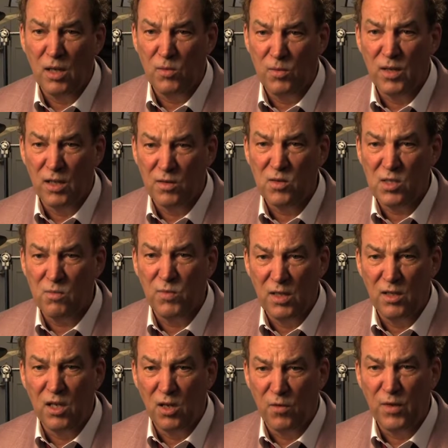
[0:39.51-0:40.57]
that, that
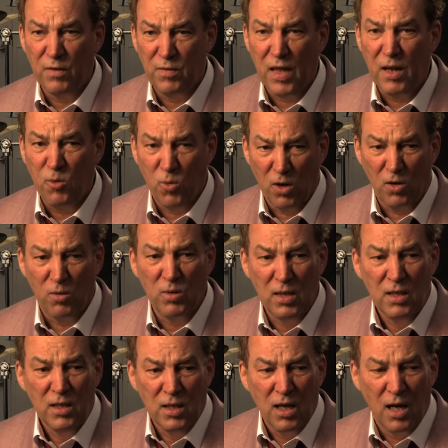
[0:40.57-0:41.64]
you know, that they were
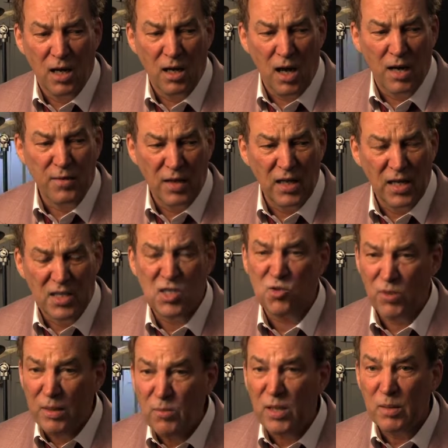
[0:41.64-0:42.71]
uh, I think
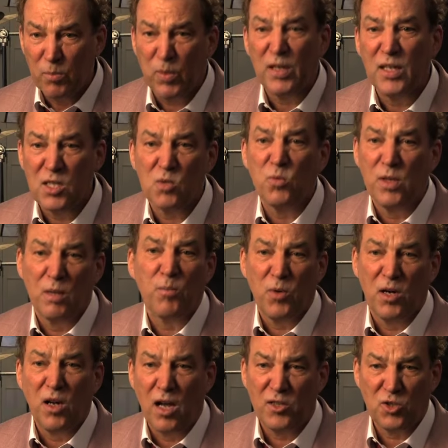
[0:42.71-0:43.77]
extremely pleased with the
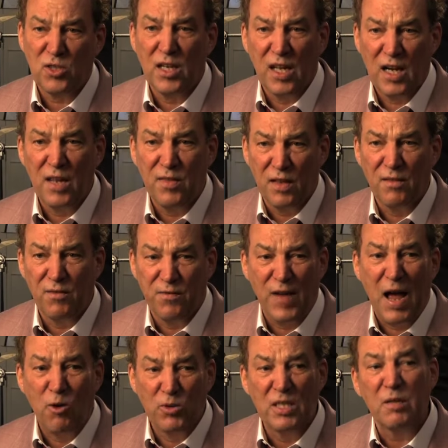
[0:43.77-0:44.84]
production, and I think
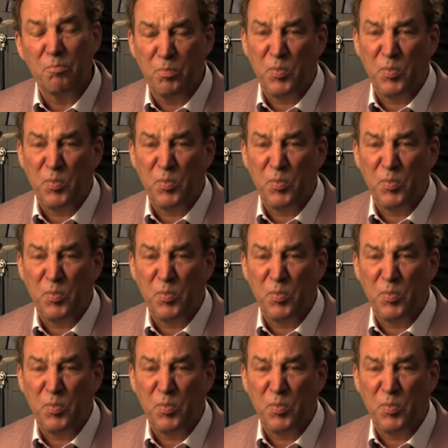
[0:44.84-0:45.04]
found it